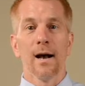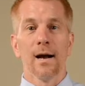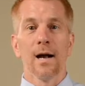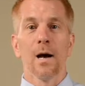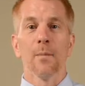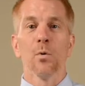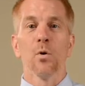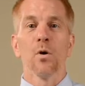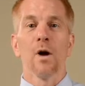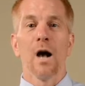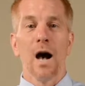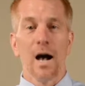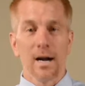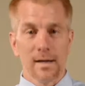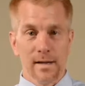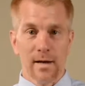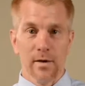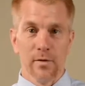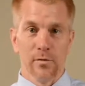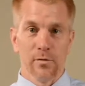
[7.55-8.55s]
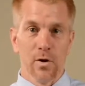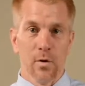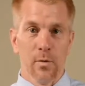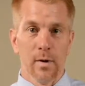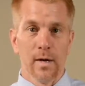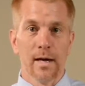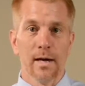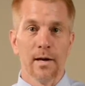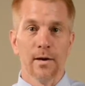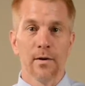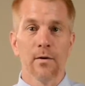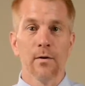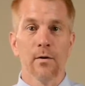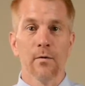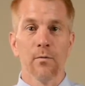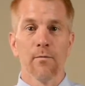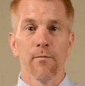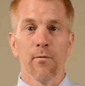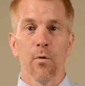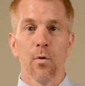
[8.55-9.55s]
couple cocktails going here
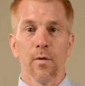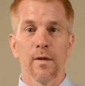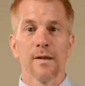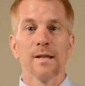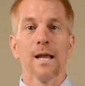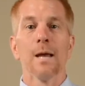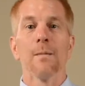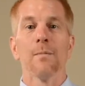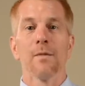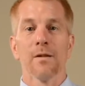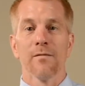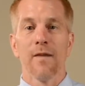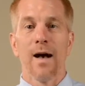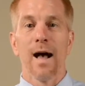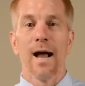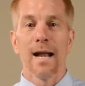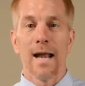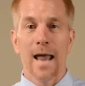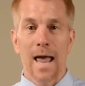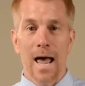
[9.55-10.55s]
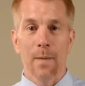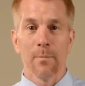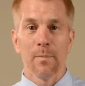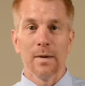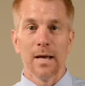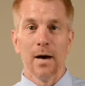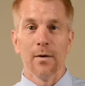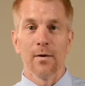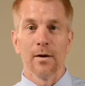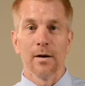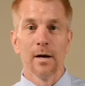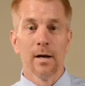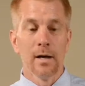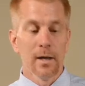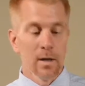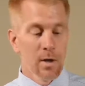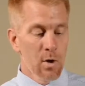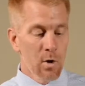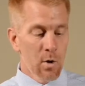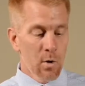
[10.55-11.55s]
for the Table and Vine happy hour.
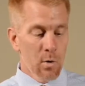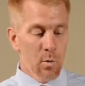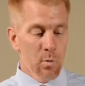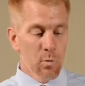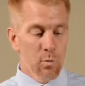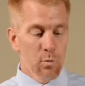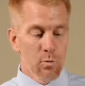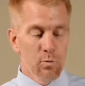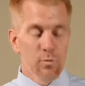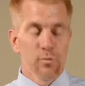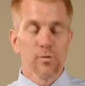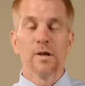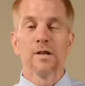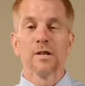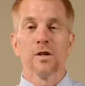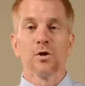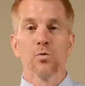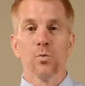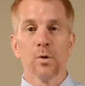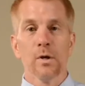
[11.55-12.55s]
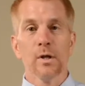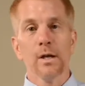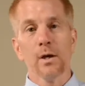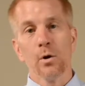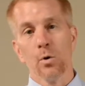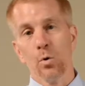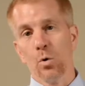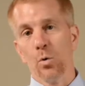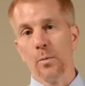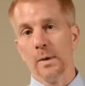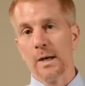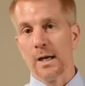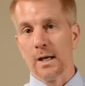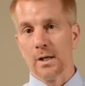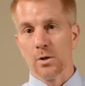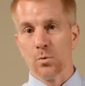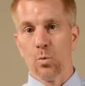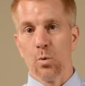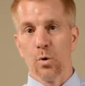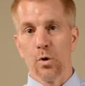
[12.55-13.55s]
This is really cool
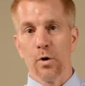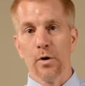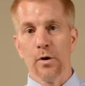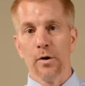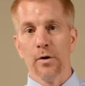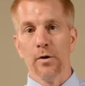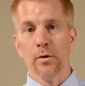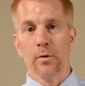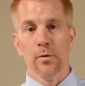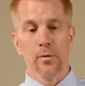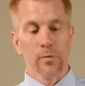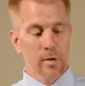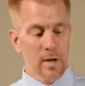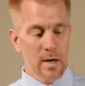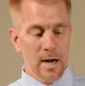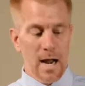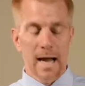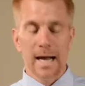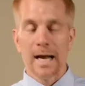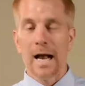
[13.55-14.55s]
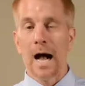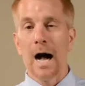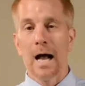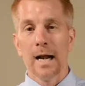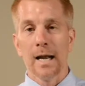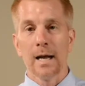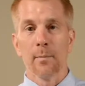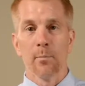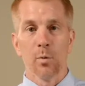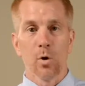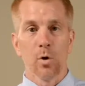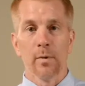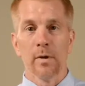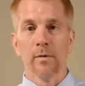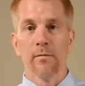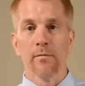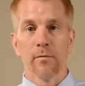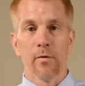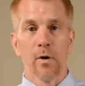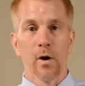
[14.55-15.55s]
because we're going to use an iconic
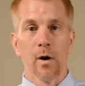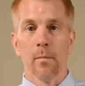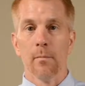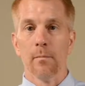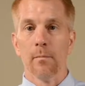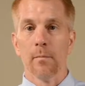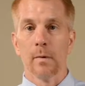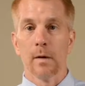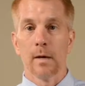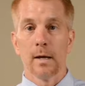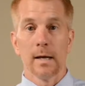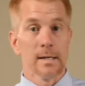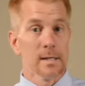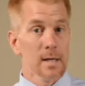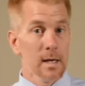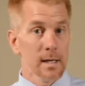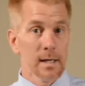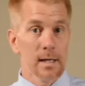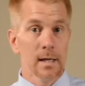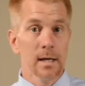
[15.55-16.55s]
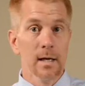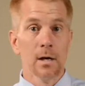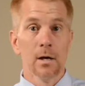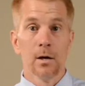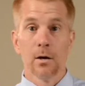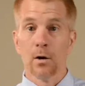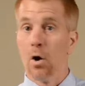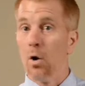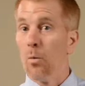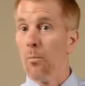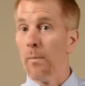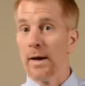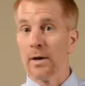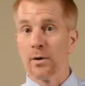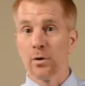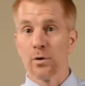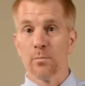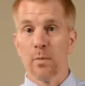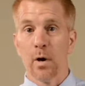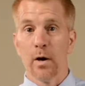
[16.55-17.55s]
bourbon from Kentucky called
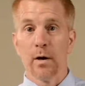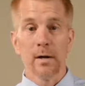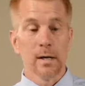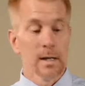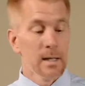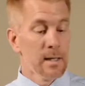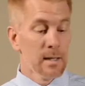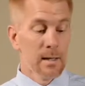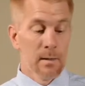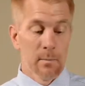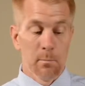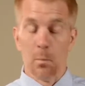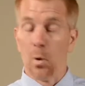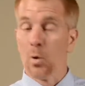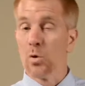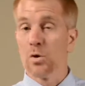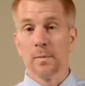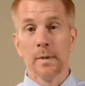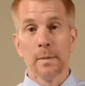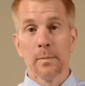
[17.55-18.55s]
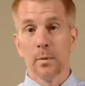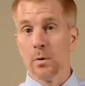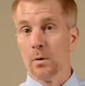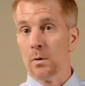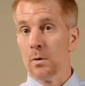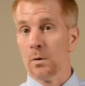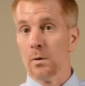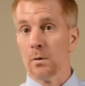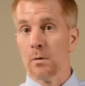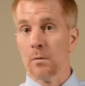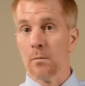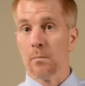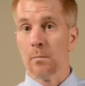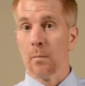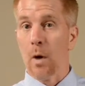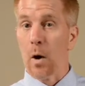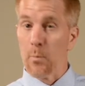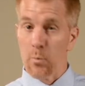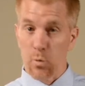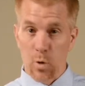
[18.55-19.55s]
Maker's Mark. Most people
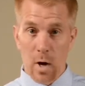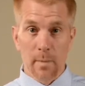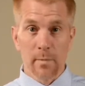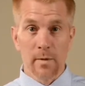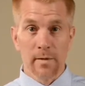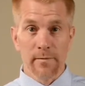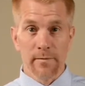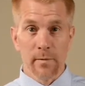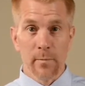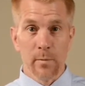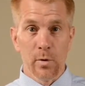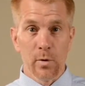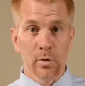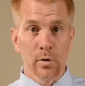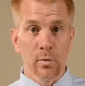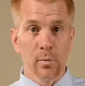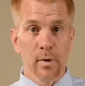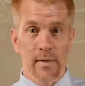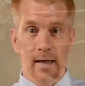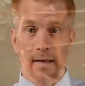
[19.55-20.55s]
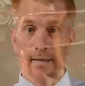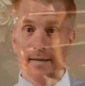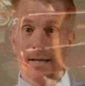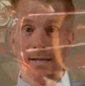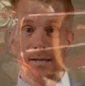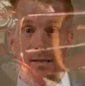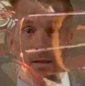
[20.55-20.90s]
are probably familiar with at least